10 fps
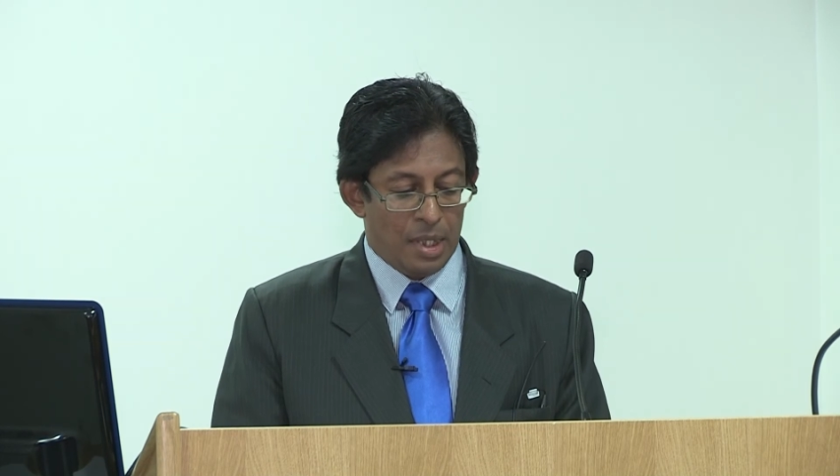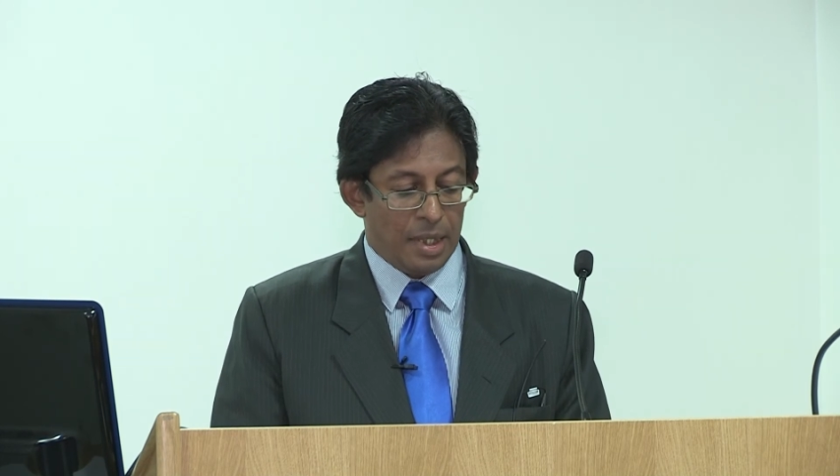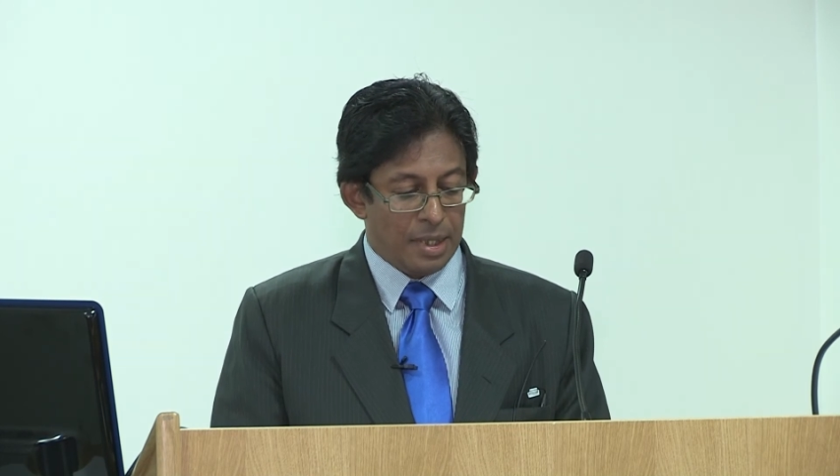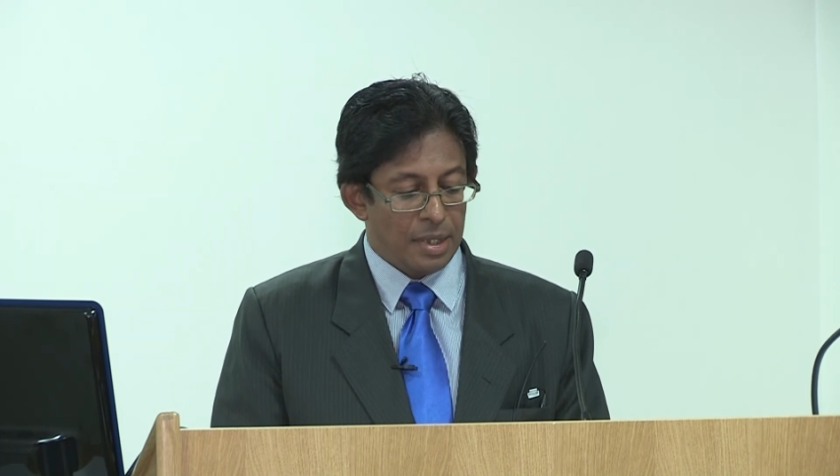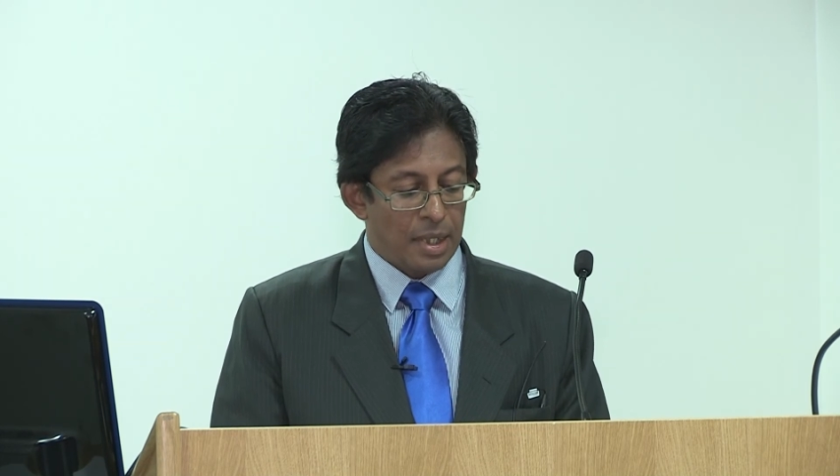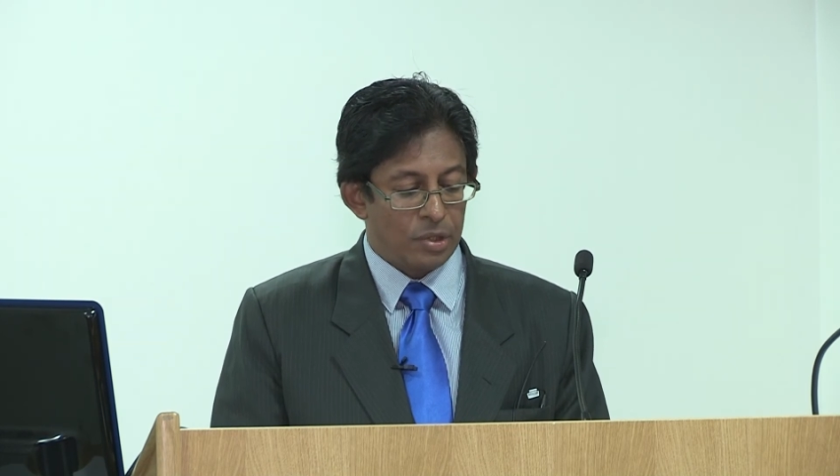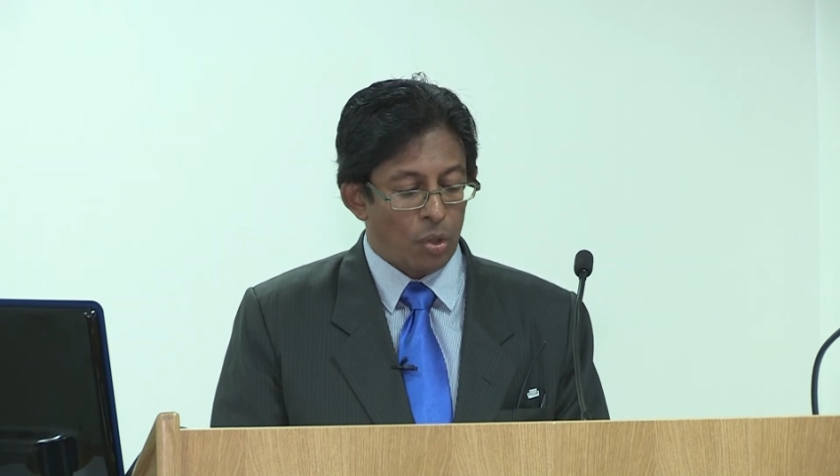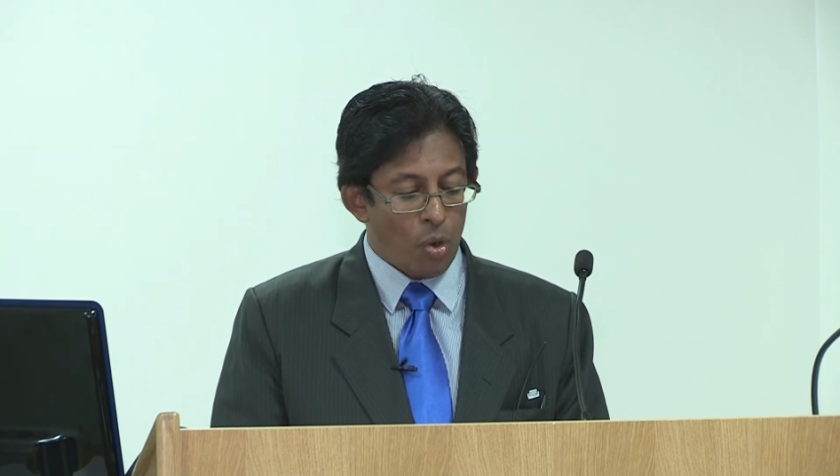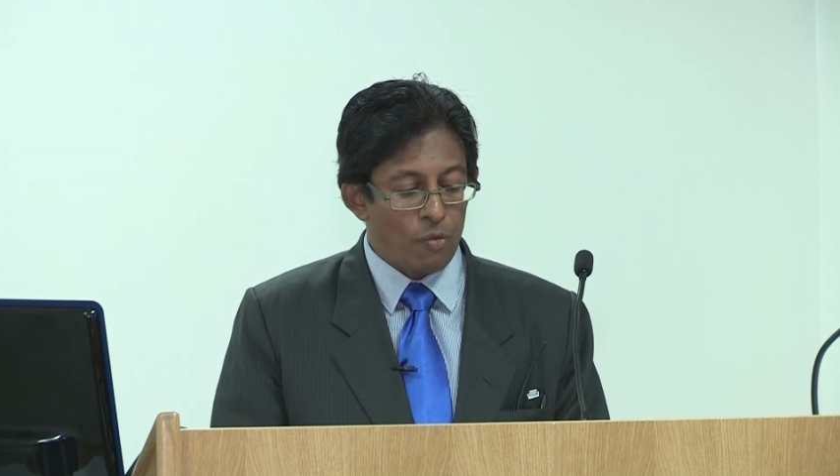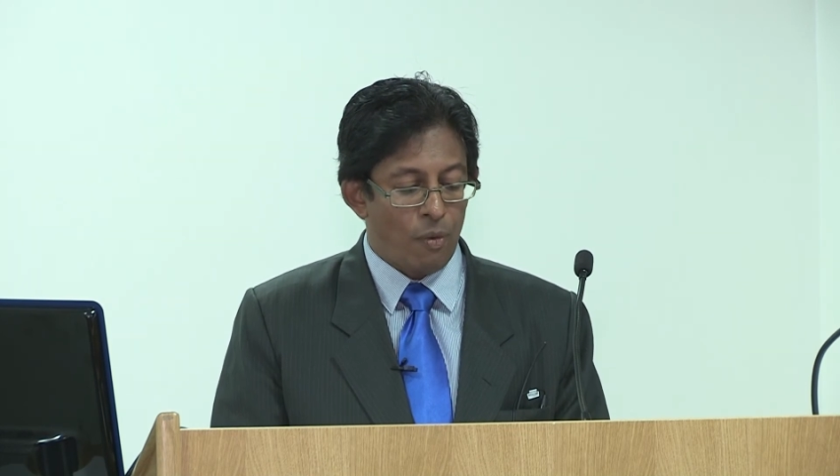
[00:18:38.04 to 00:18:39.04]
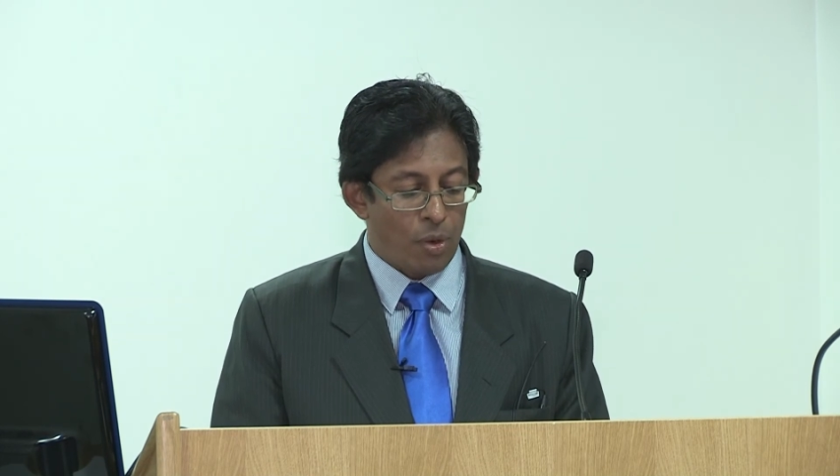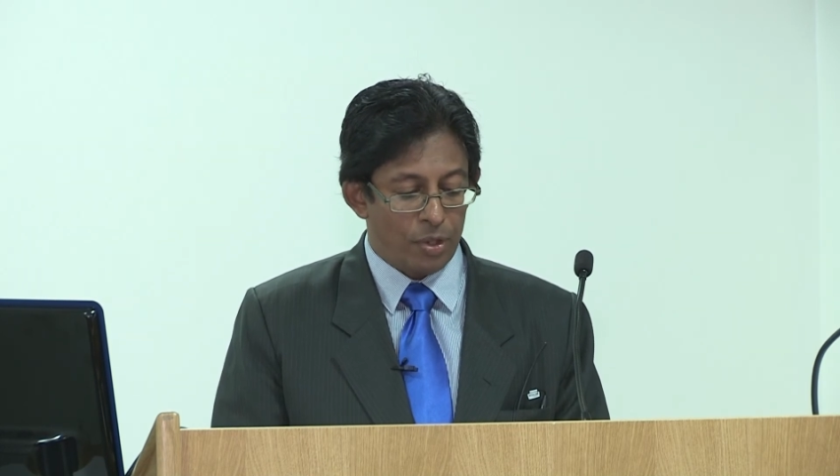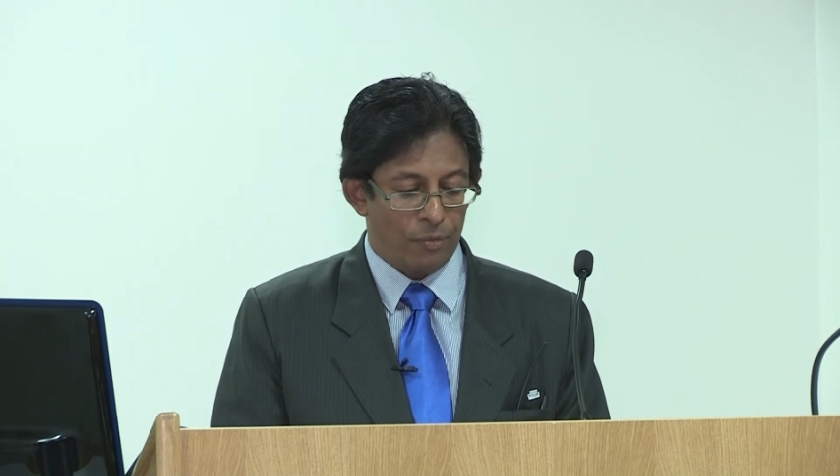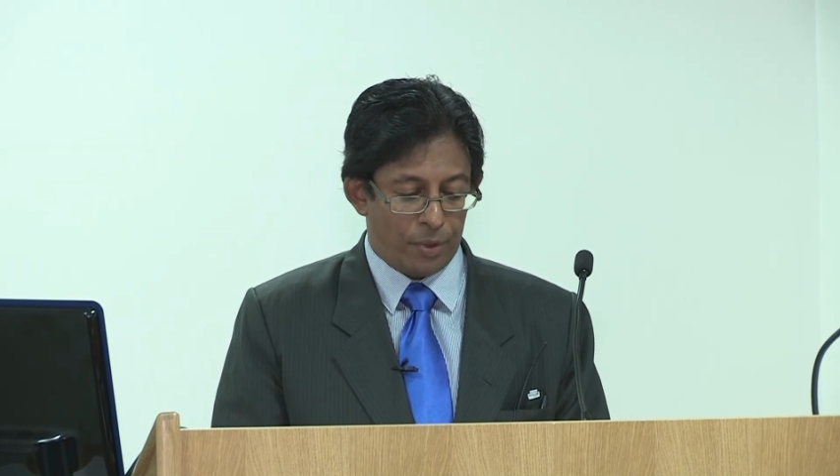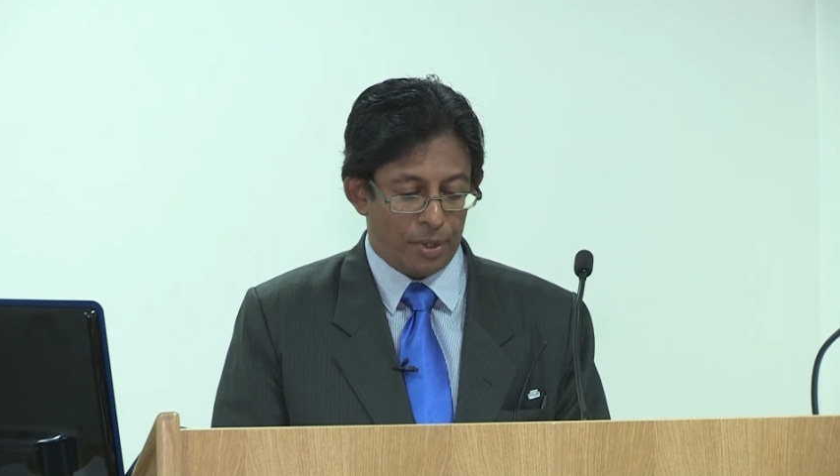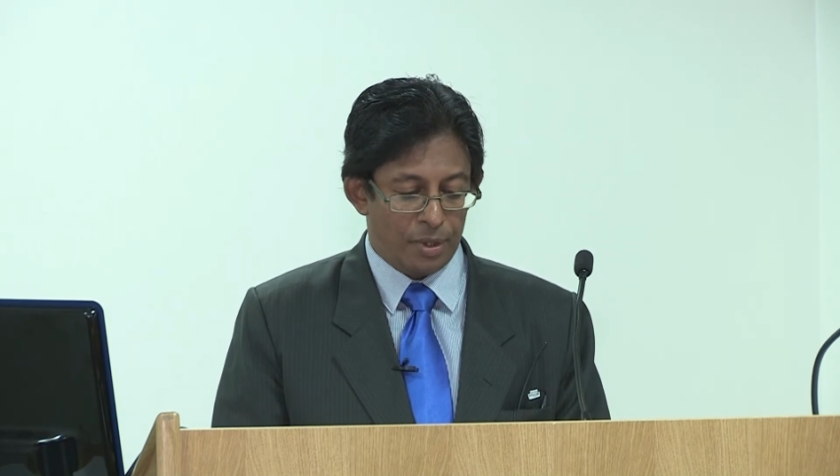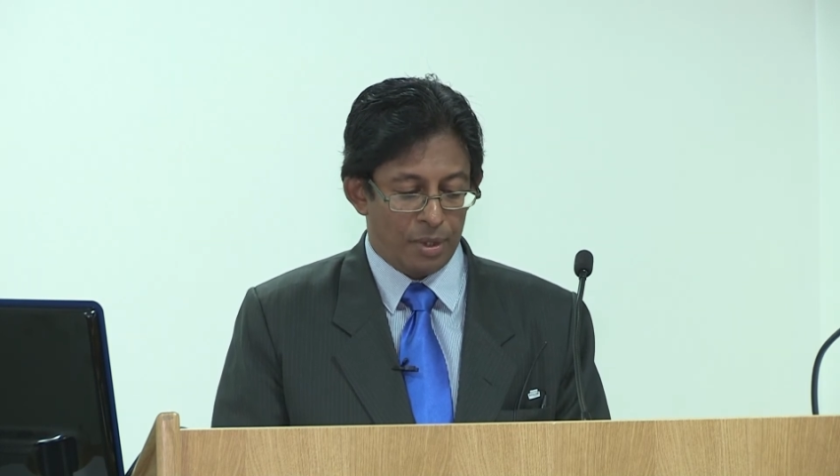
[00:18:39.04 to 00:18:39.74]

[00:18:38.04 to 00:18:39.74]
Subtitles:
India has long fallen for it,